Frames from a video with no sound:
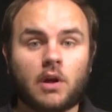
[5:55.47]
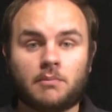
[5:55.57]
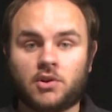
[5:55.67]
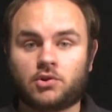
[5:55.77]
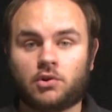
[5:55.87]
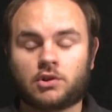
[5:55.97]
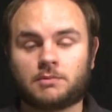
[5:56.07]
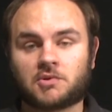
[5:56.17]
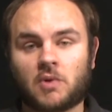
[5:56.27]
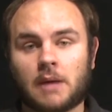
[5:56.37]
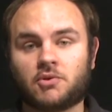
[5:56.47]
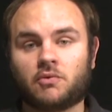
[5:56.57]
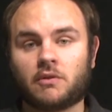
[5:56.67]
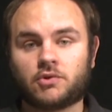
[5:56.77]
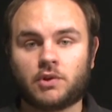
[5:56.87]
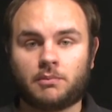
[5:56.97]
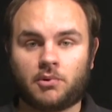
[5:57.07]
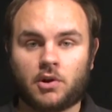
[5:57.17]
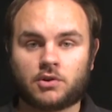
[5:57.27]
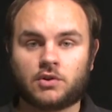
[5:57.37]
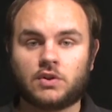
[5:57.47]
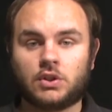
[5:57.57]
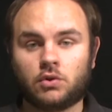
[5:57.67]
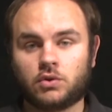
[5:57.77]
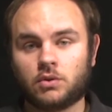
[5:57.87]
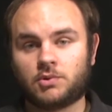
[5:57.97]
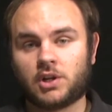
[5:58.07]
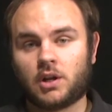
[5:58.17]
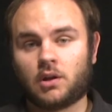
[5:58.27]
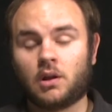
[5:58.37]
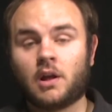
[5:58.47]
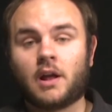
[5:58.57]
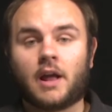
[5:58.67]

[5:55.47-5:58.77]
and be sure to subscribe to RiverStreet Productions' YouTube channel